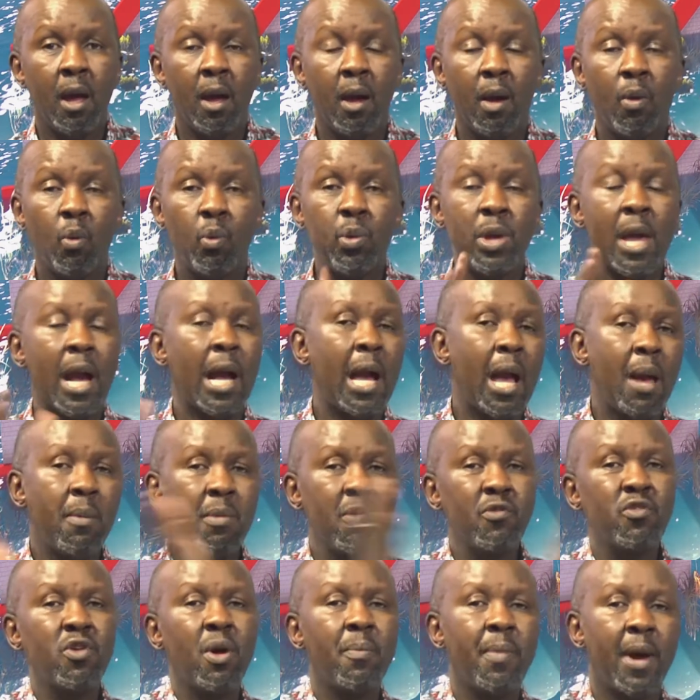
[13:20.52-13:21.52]
We are
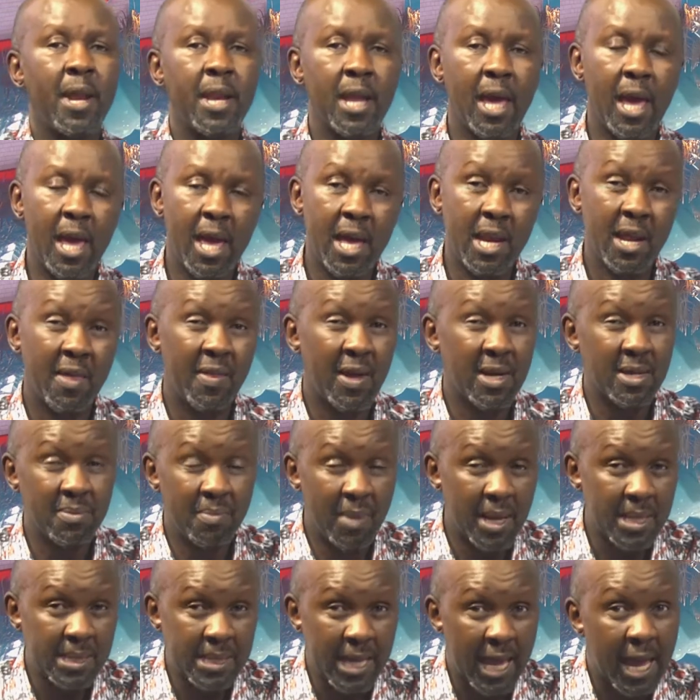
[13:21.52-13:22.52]
coming from an era that
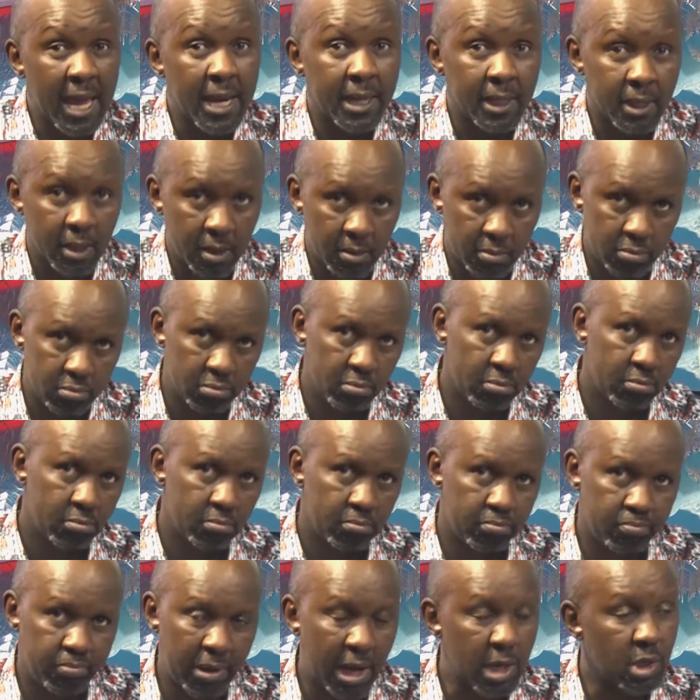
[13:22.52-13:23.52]
must end.
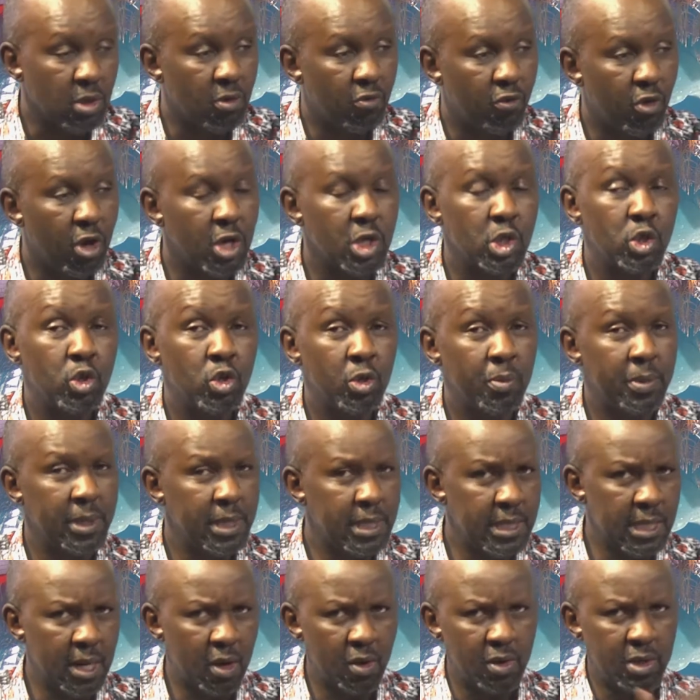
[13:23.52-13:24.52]
Part of what should be
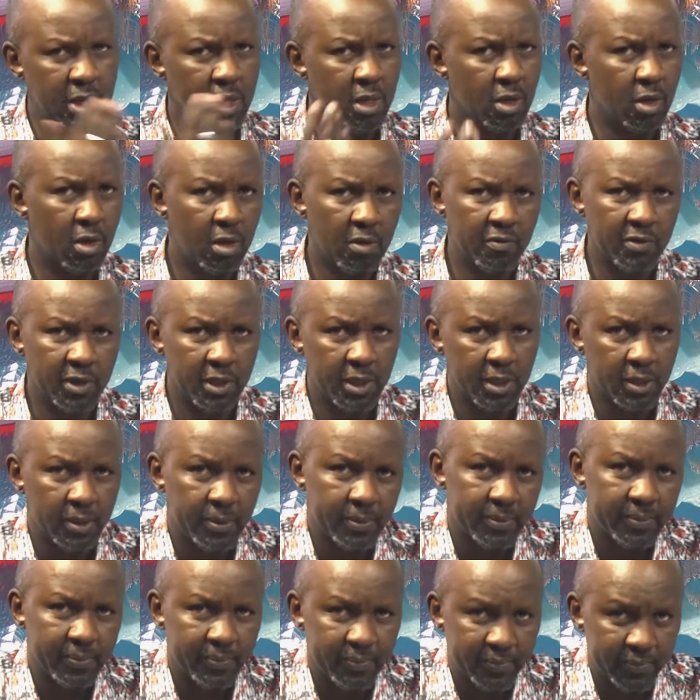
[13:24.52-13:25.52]
drowned in COVID.
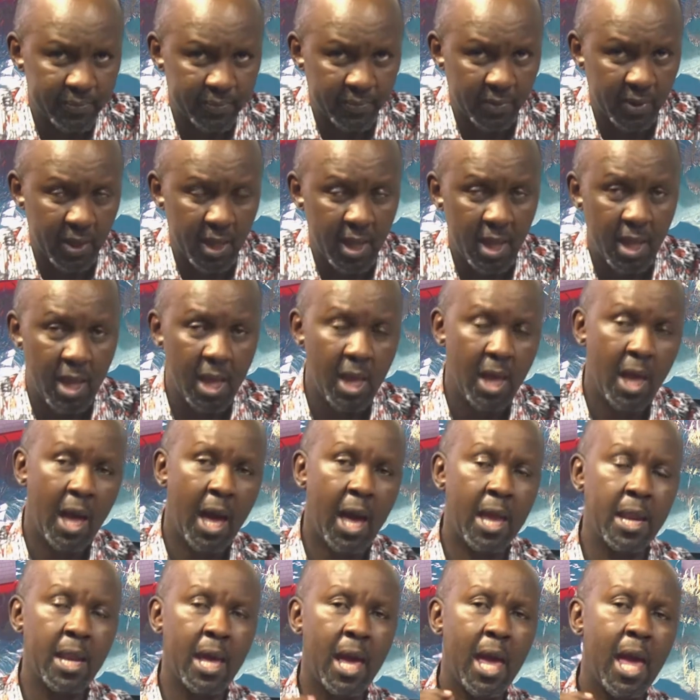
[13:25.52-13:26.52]

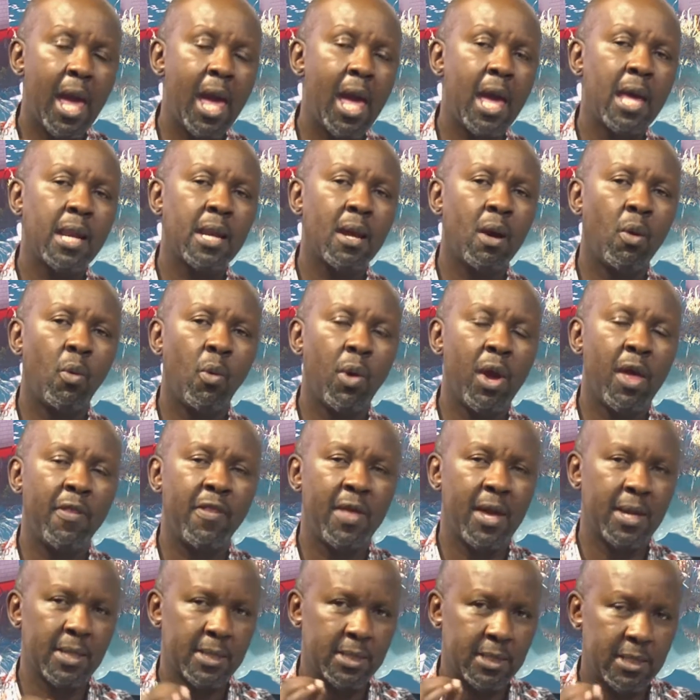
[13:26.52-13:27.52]
An era where the
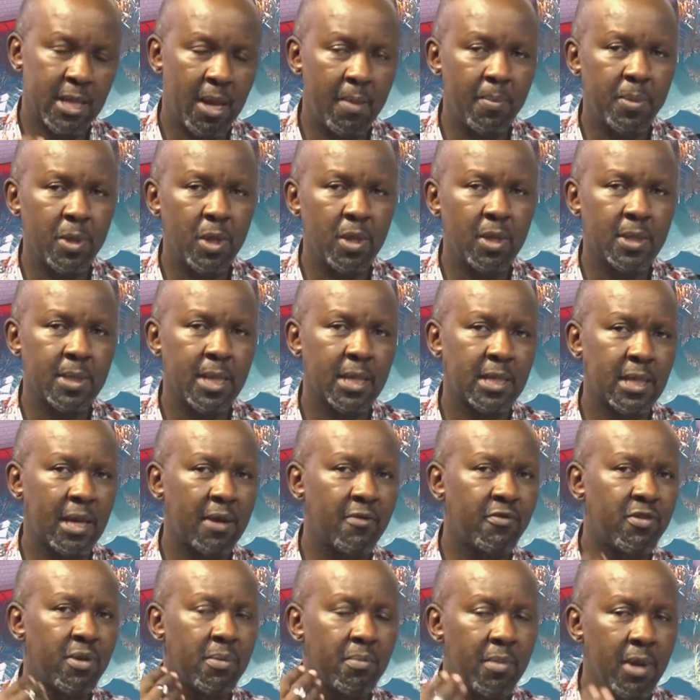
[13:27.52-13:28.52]
assumption is that
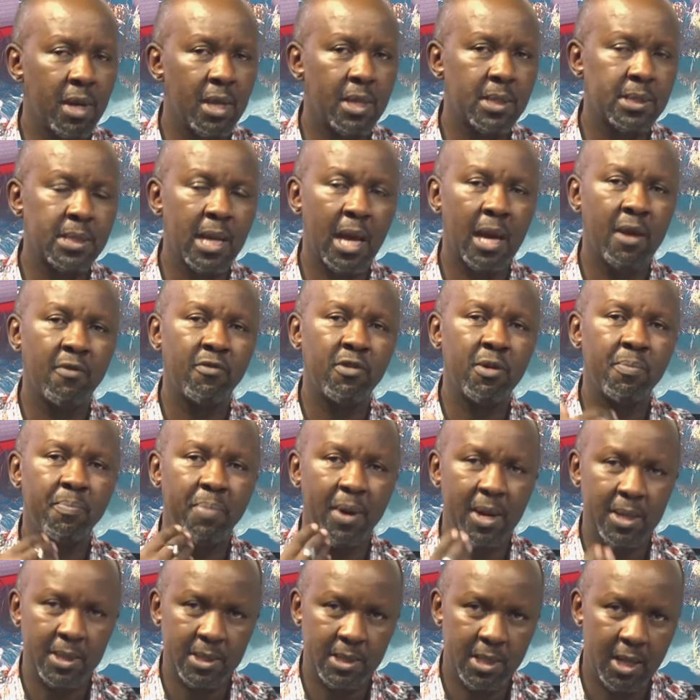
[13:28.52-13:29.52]
every minister, every
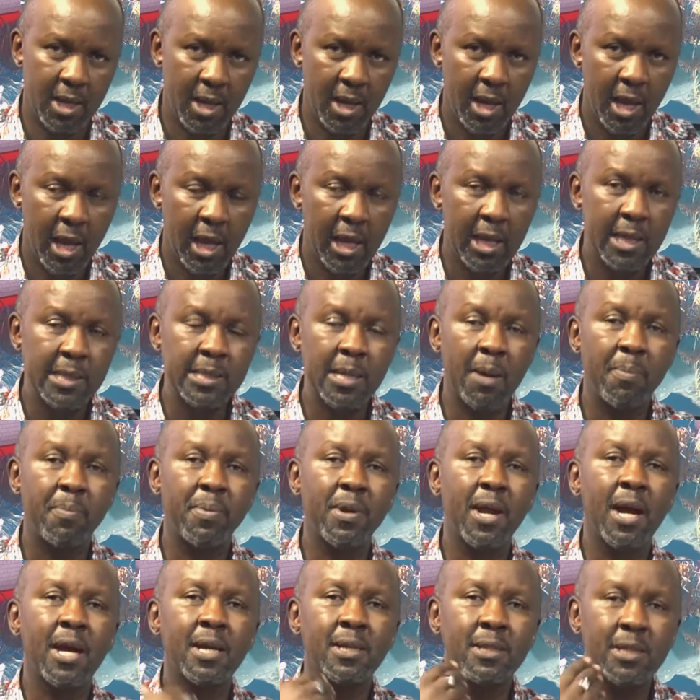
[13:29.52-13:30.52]
pastor is a
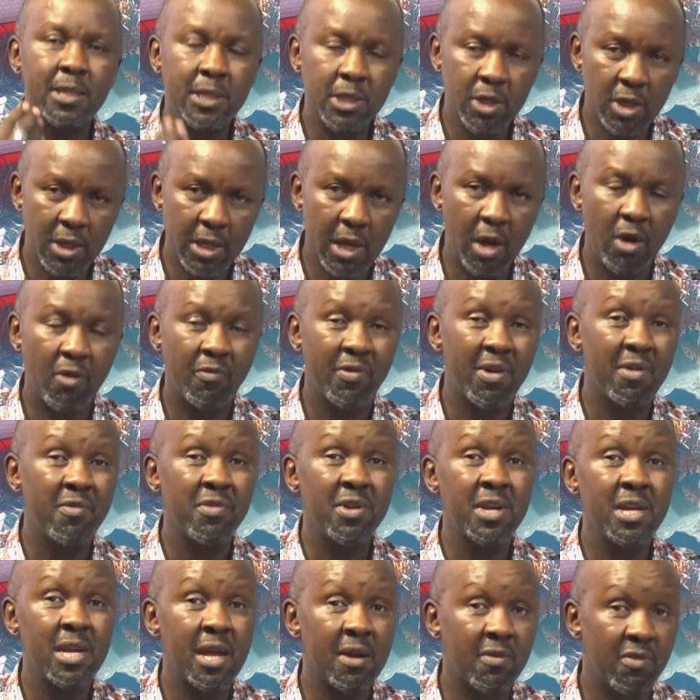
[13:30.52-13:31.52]
practitioner of
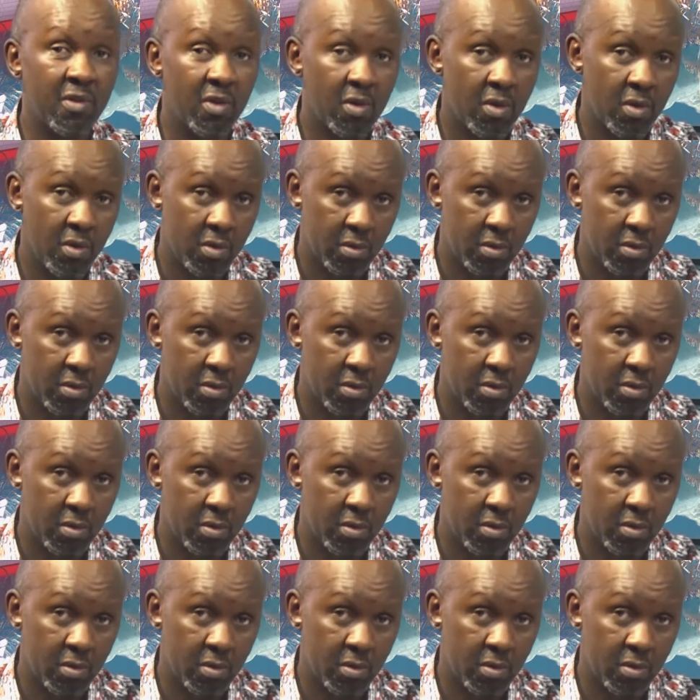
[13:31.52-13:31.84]
every devil.